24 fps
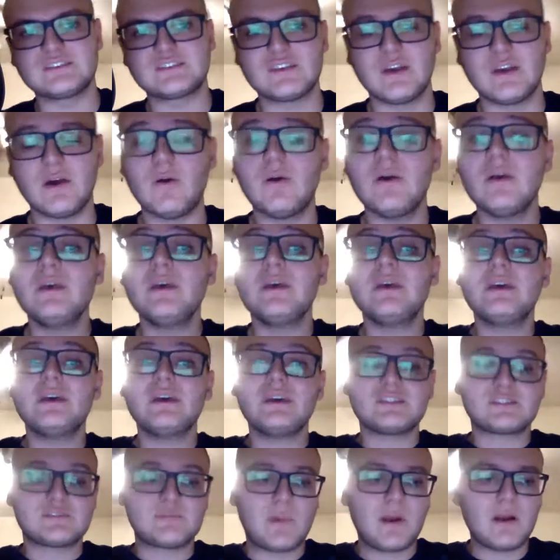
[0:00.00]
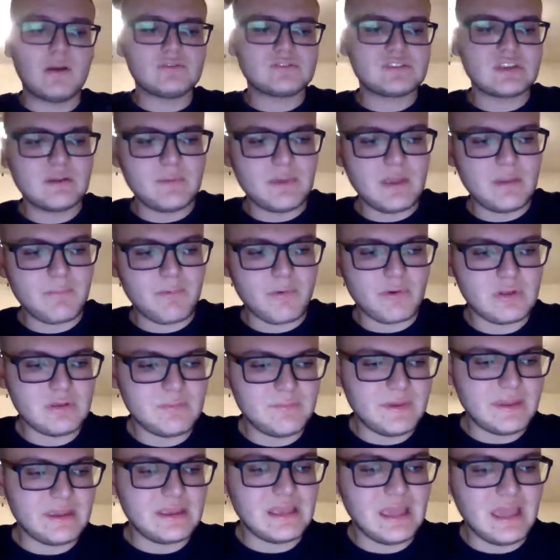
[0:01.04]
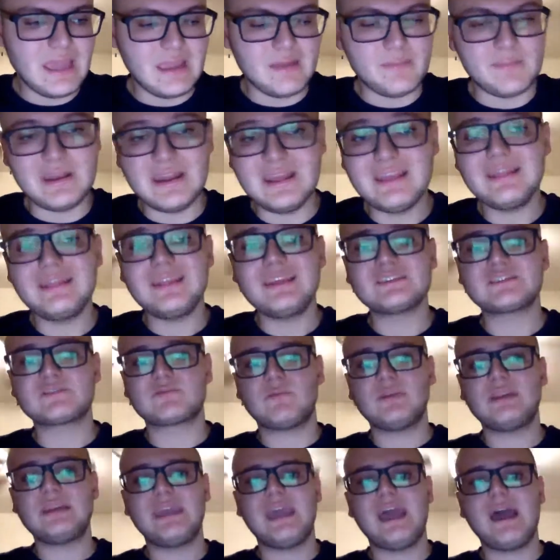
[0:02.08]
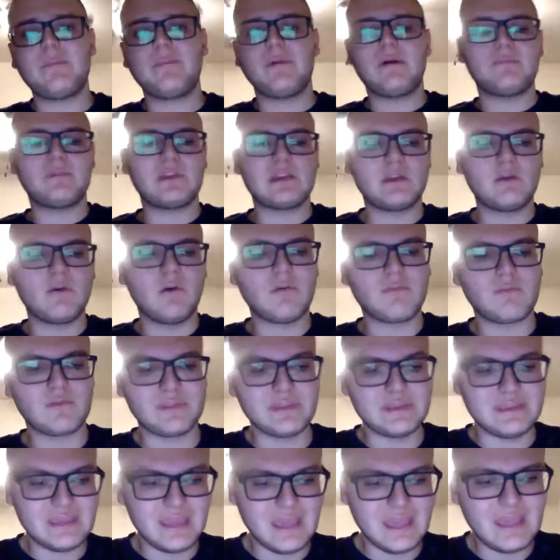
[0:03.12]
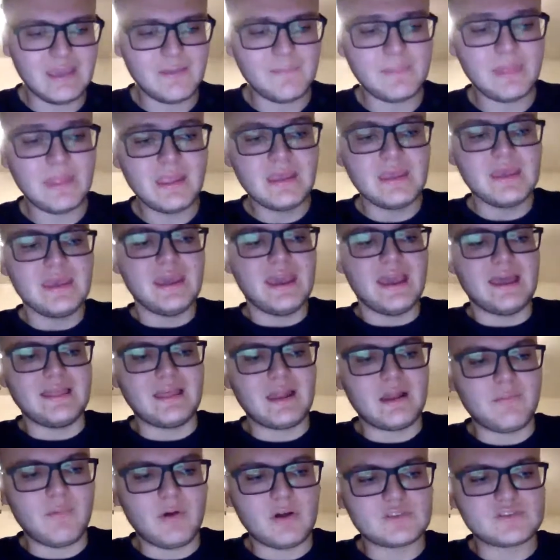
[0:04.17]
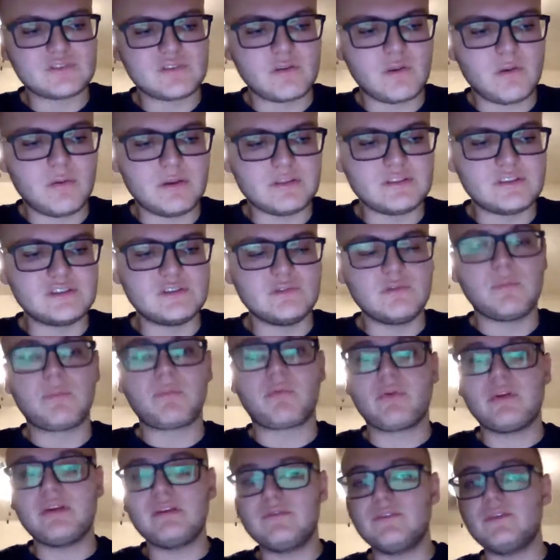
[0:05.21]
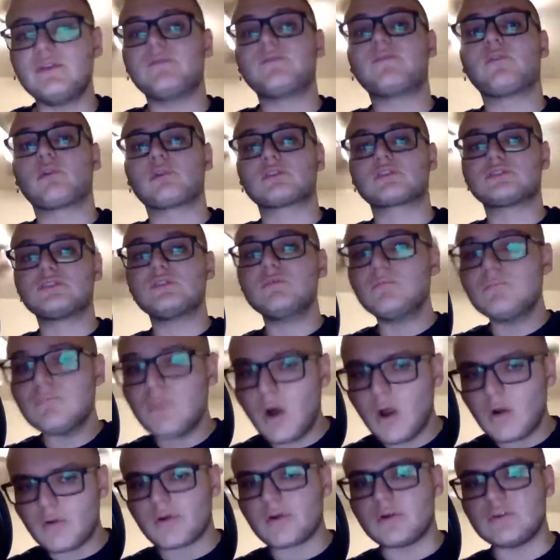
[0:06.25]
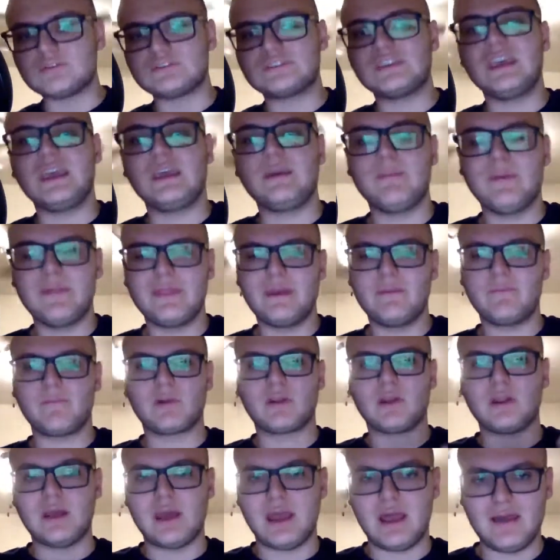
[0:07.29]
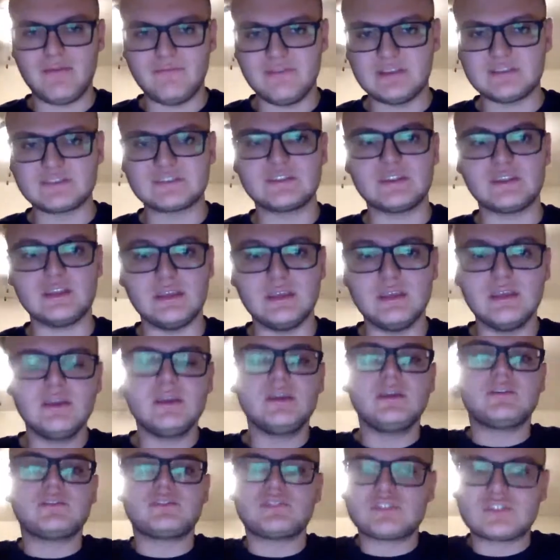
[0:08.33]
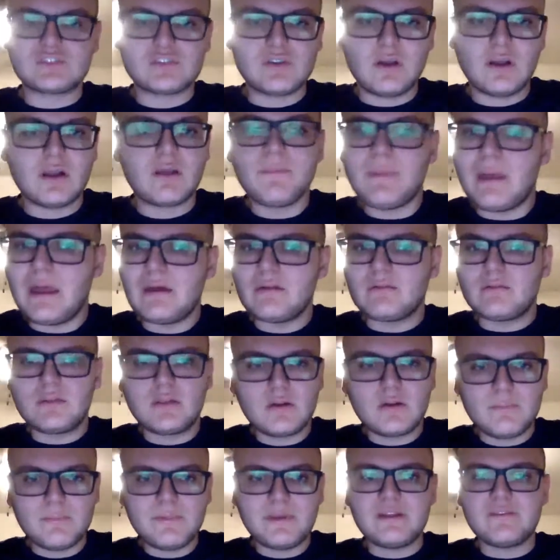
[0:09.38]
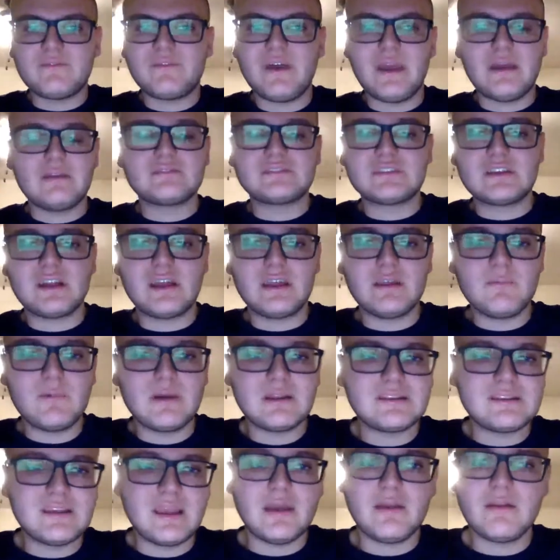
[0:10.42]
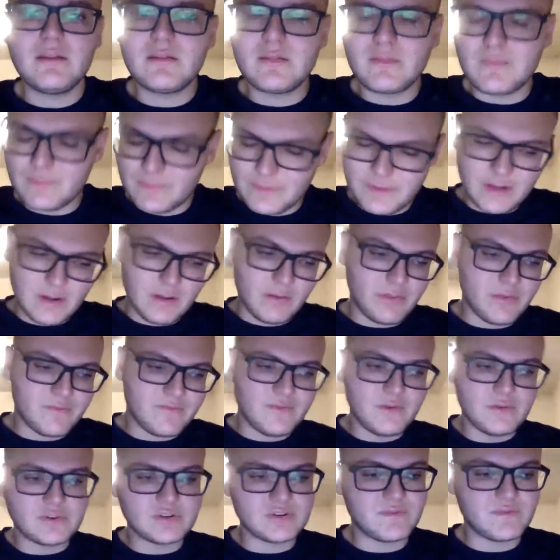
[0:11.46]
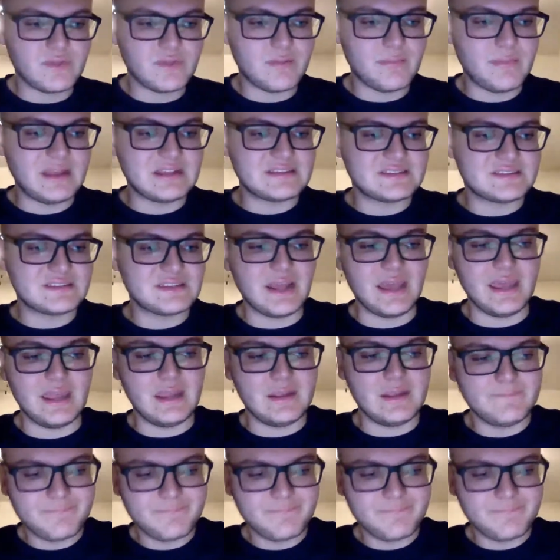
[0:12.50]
So tomorrow's going to be a pretty big game. And in this recap, I'm going to go over the game. And then I'm also going to do a preview for tomorrow's game. And then we're going to obviously just talk about a little bit of how tonight went down and, the future for the Mets today.